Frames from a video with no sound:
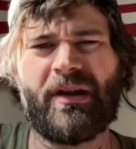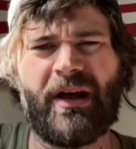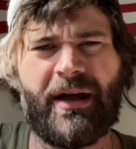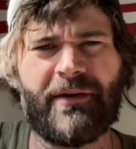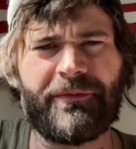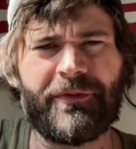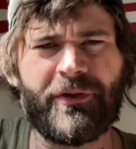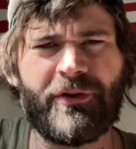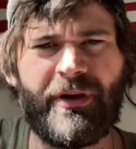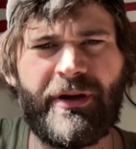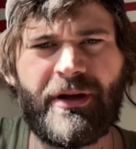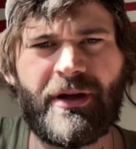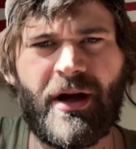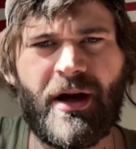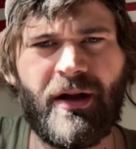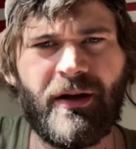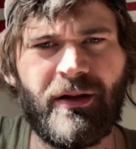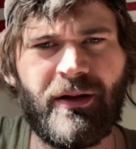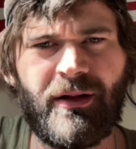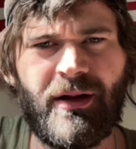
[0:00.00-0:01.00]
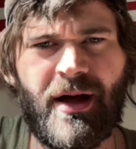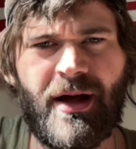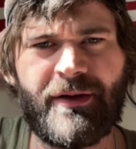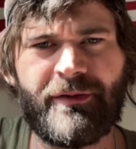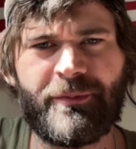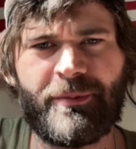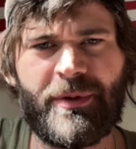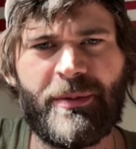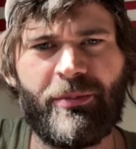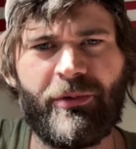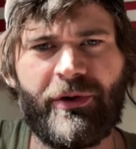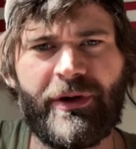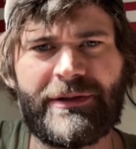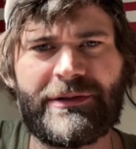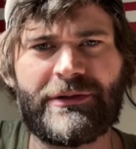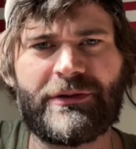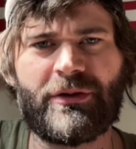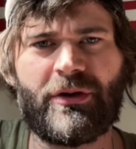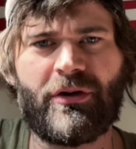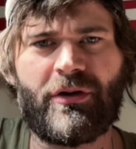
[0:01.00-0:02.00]
I feel like a lot of people like to
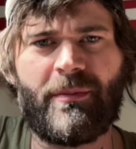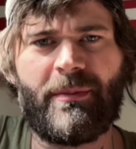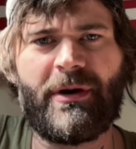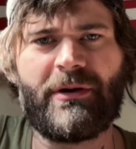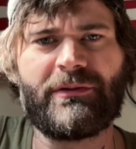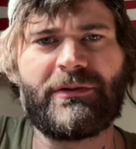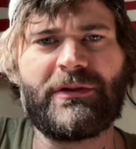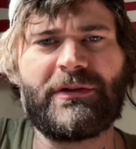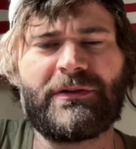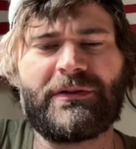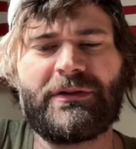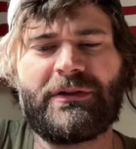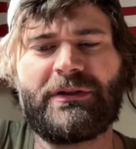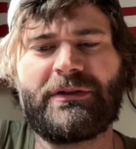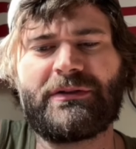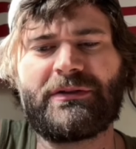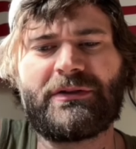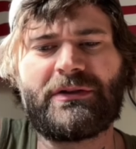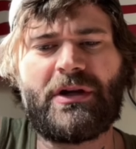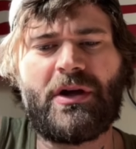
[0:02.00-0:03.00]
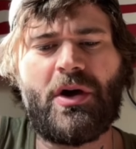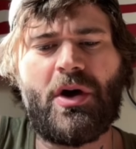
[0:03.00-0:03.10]
talk about this, and it's